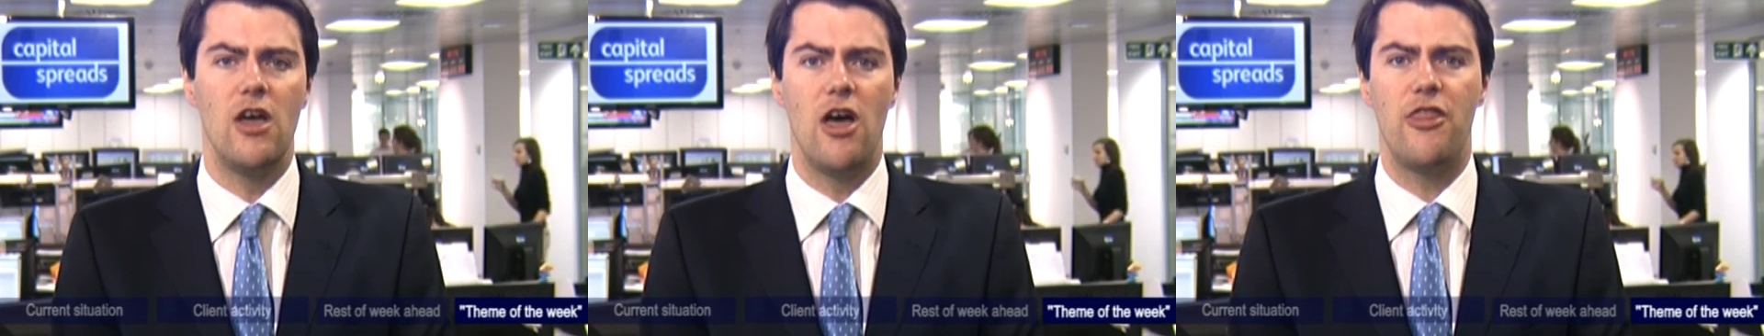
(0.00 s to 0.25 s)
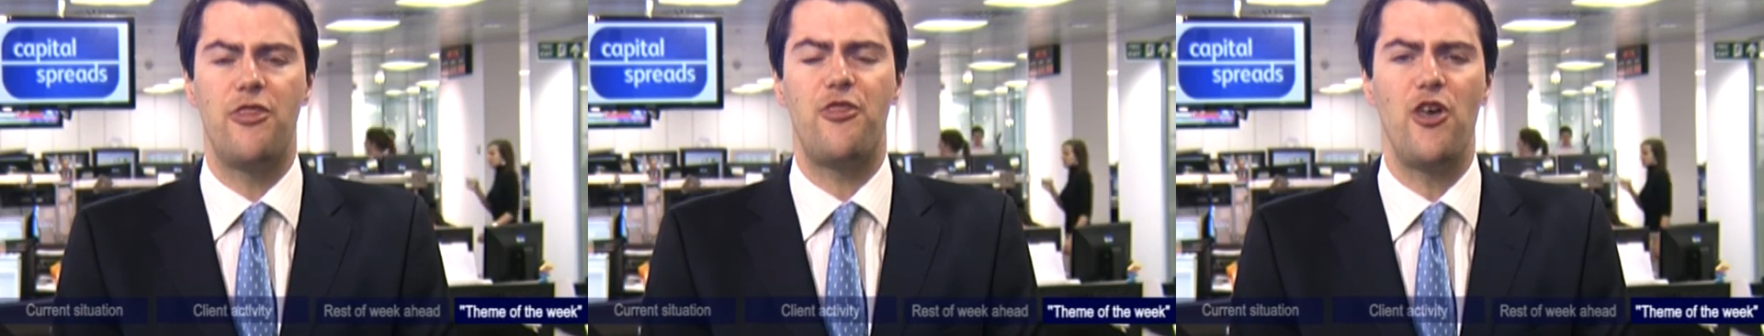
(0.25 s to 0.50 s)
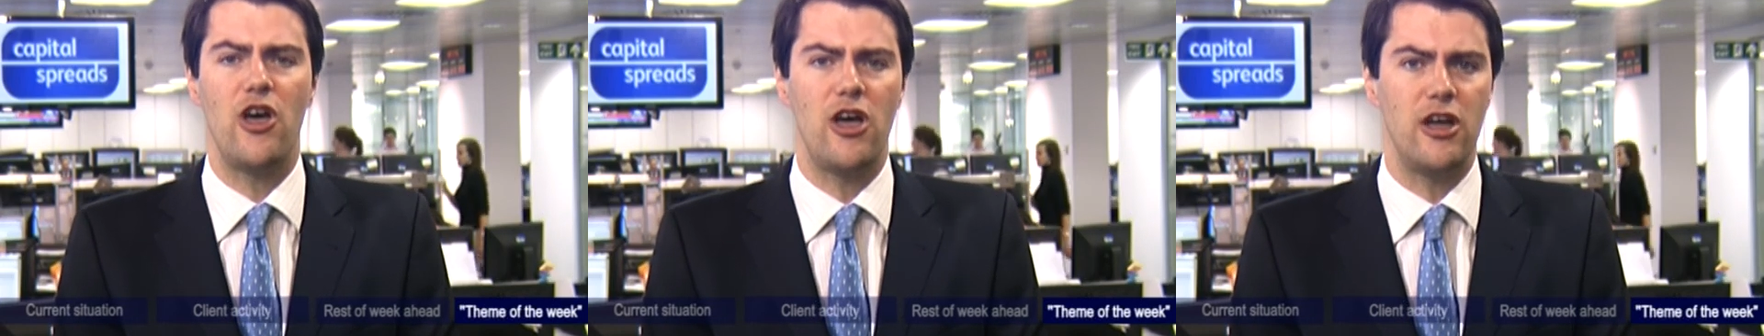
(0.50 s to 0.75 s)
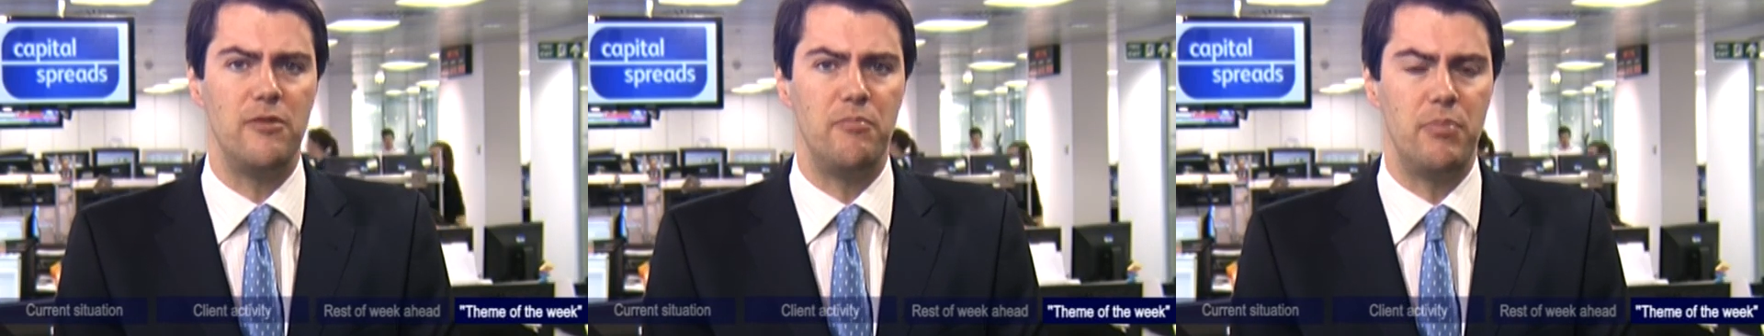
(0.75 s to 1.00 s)

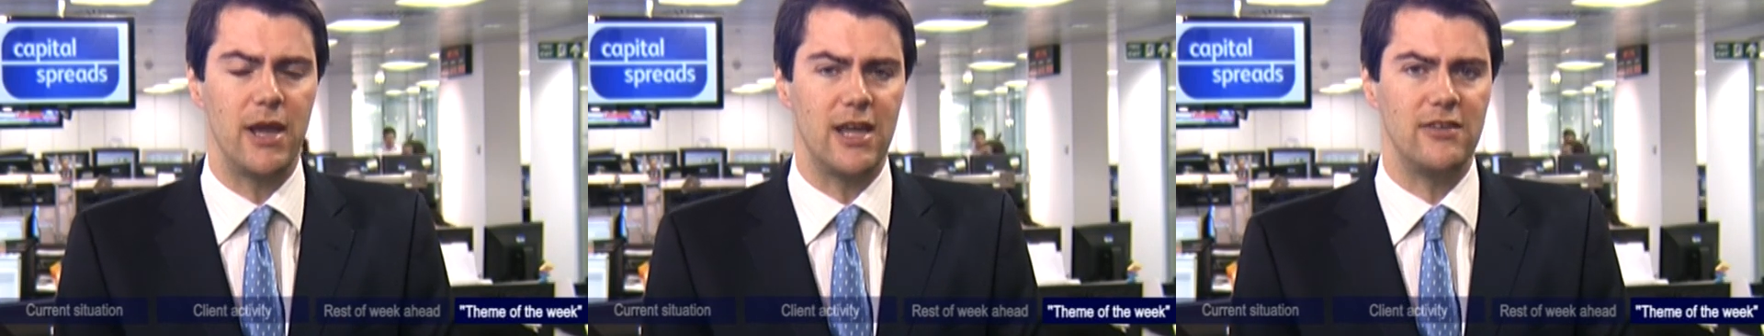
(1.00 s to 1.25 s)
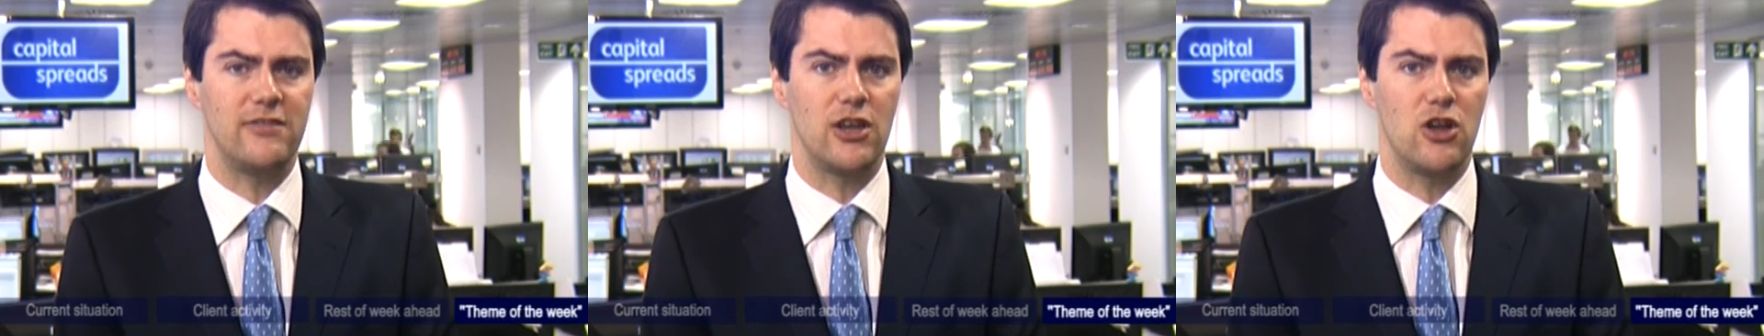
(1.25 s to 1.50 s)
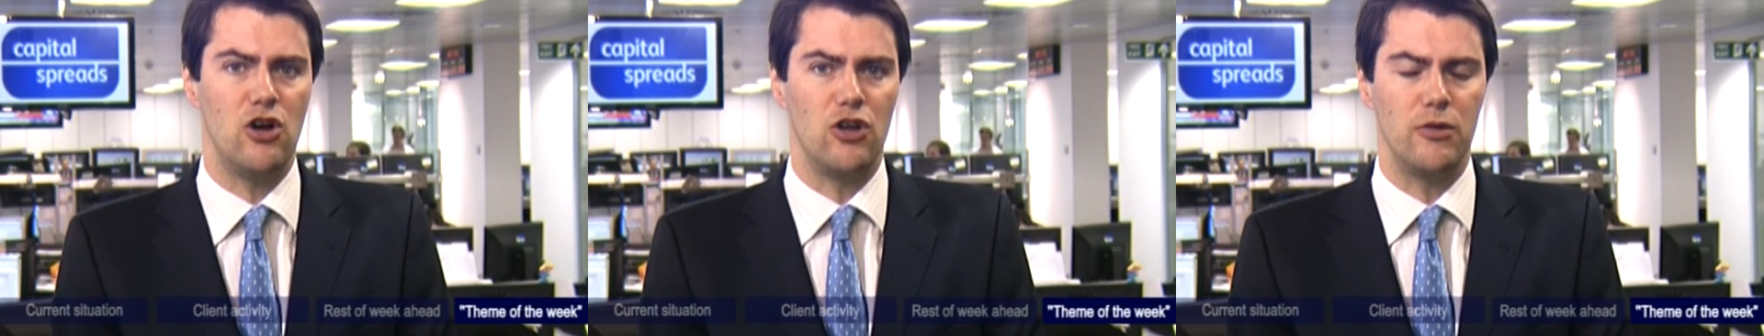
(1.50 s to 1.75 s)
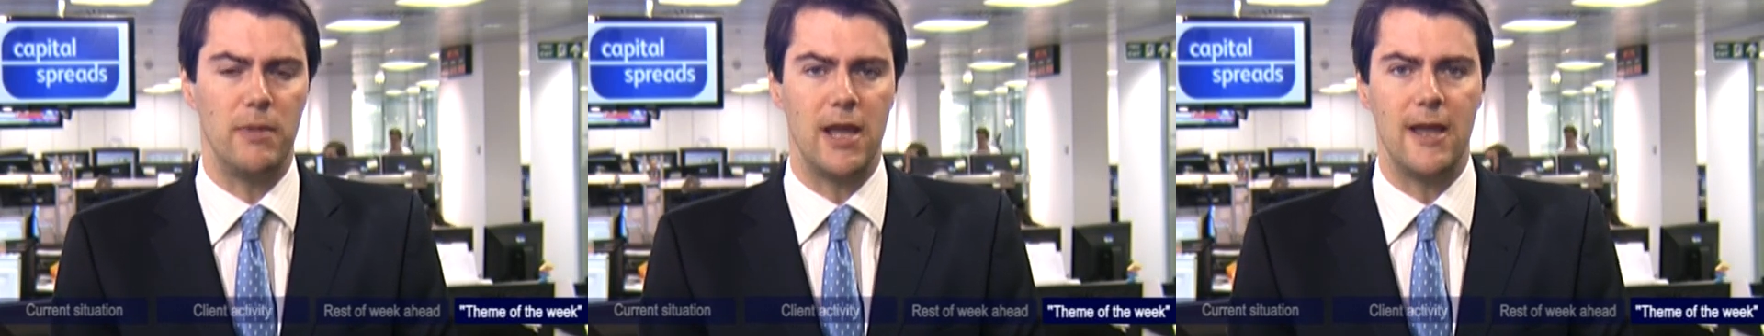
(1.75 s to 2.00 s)
third biggest
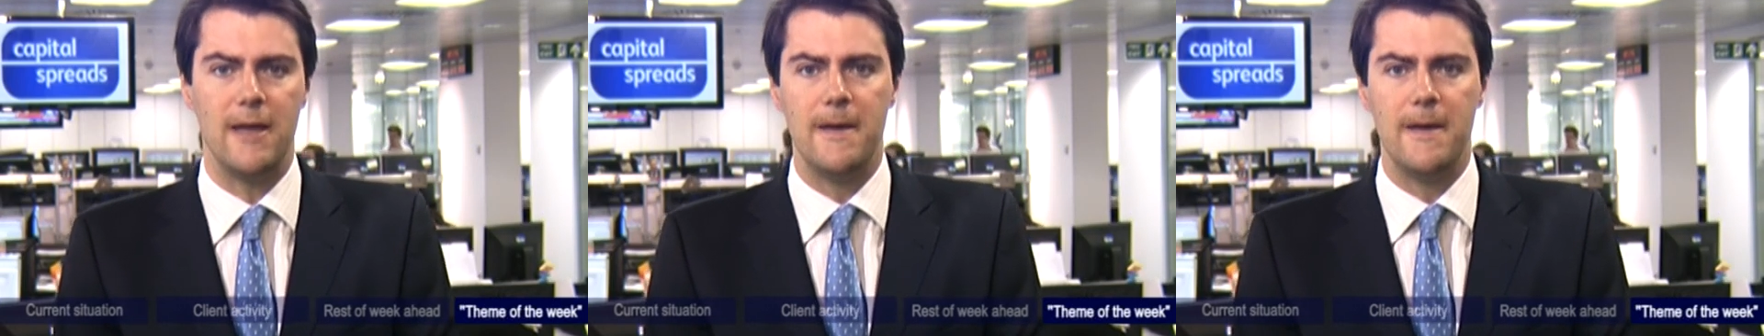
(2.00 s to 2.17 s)
economy?